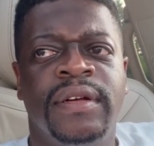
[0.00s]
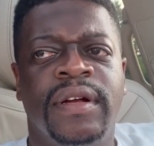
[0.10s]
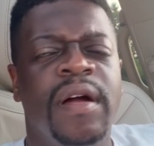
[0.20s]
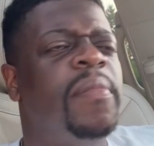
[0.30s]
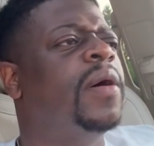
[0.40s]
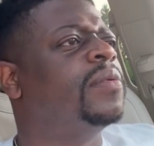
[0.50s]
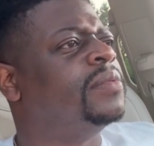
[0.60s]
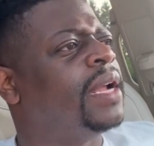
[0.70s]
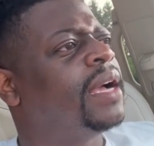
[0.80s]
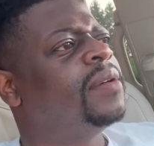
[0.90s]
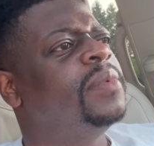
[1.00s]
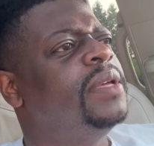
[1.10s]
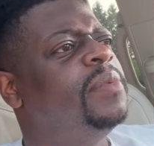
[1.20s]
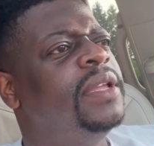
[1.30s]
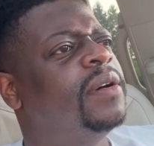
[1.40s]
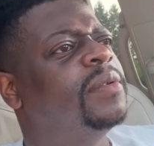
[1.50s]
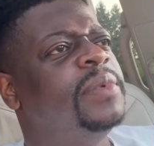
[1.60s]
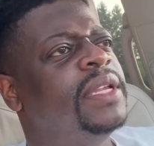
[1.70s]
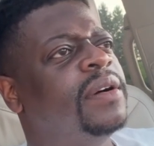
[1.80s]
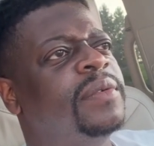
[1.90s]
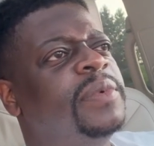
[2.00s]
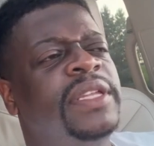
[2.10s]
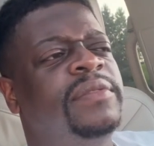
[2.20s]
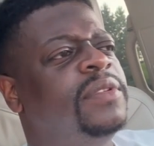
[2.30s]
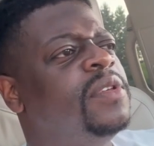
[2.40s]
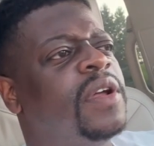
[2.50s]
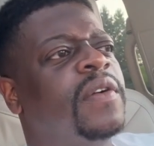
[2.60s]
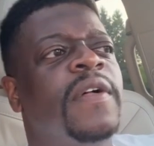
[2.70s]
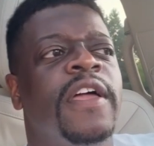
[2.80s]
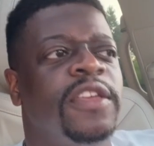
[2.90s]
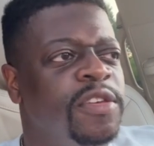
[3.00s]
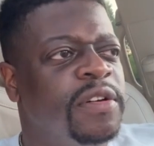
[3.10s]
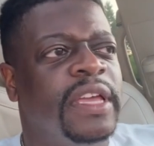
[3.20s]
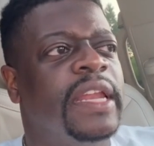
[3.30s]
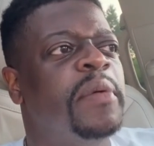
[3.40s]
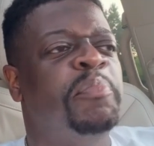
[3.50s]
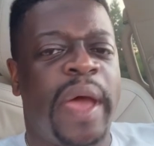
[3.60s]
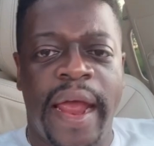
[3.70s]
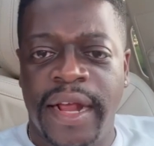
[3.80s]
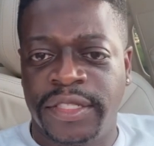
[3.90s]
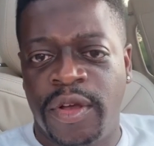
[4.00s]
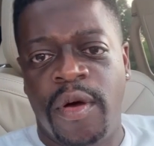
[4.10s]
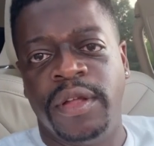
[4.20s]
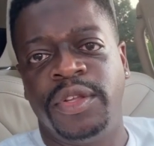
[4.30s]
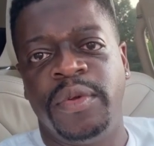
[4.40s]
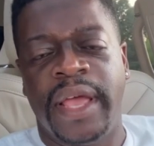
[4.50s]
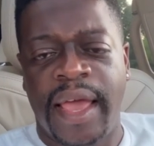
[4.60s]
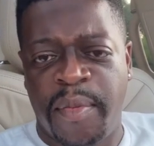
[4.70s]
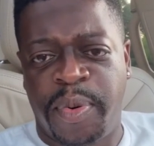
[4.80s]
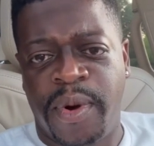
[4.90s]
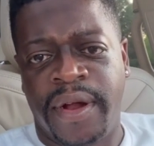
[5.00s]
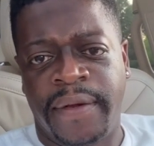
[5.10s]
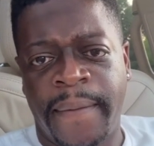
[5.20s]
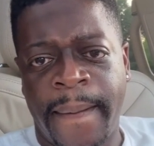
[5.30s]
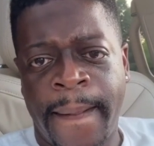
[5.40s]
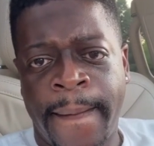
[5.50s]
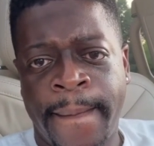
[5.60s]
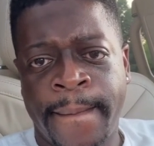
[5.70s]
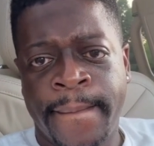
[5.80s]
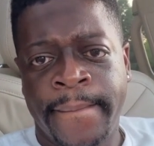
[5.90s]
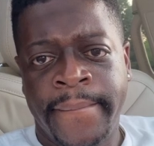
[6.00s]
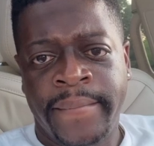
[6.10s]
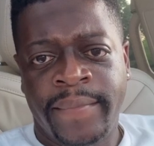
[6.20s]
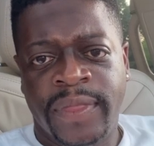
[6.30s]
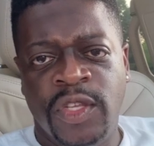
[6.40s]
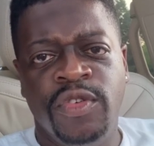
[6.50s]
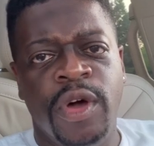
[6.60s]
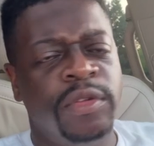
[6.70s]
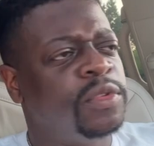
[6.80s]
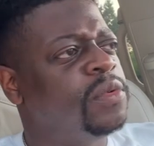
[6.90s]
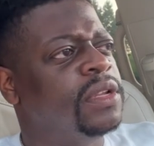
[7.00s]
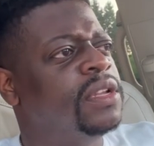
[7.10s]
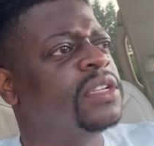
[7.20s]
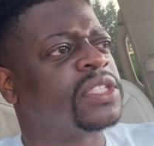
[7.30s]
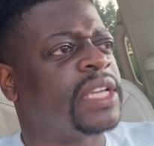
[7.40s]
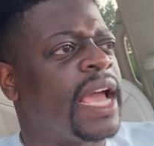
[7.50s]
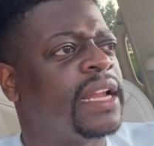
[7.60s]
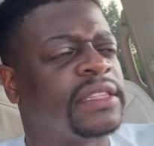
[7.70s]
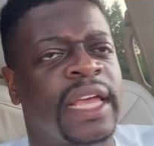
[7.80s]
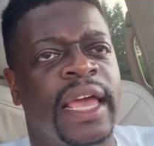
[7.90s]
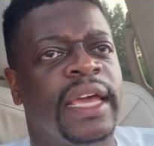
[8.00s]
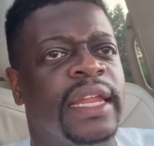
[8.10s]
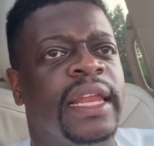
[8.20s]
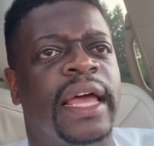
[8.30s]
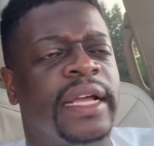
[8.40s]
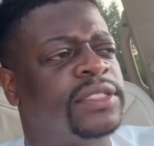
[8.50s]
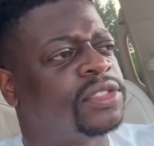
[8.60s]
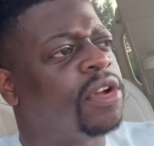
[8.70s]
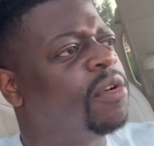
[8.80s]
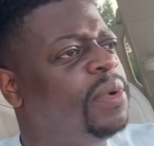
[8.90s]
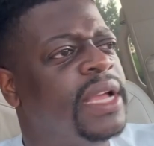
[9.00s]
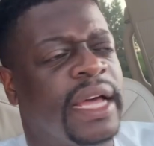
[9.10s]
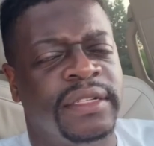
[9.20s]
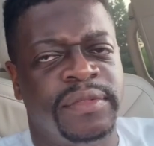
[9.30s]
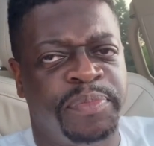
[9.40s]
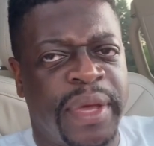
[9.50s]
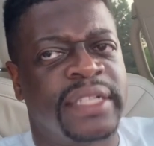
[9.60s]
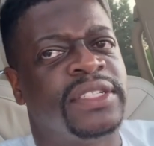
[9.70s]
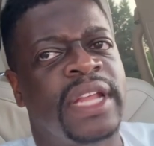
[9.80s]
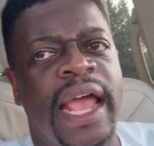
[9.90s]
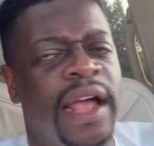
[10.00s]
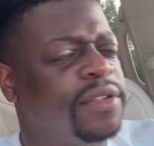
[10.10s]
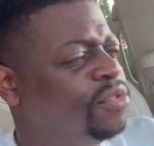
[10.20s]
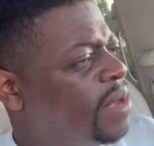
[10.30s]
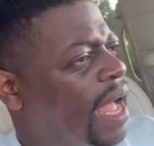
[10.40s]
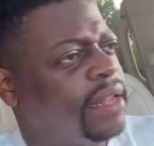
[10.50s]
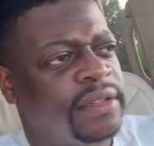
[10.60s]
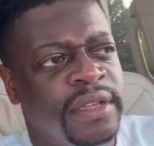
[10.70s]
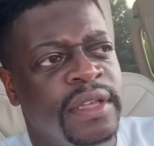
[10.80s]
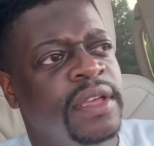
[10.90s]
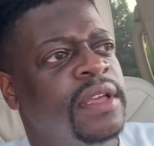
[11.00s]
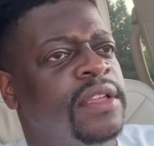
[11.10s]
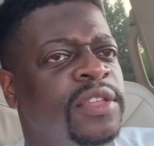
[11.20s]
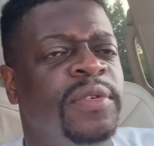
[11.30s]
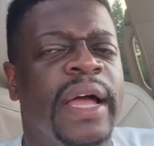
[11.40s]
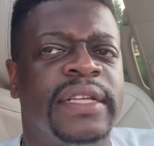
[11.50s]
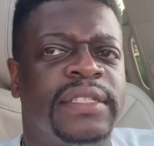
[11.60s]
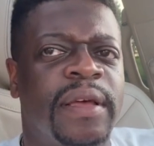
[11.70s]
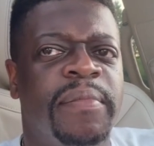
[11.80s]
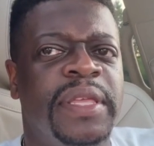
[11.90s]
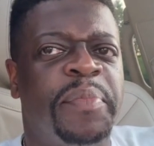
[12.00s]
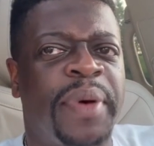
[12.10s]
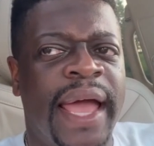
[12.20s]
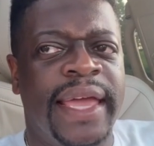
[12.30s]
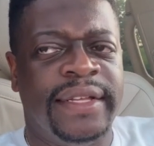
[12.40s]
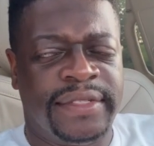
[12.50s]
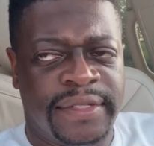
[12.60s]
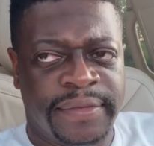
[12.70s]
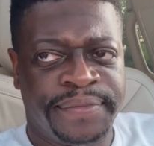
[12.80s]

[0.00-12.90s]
Come on now. We we don't we don't we you know, you'll get embarrassed going through the airport. You go through the little scanner thing and they're like, sir, we got to pat you down. You got you got something in your pants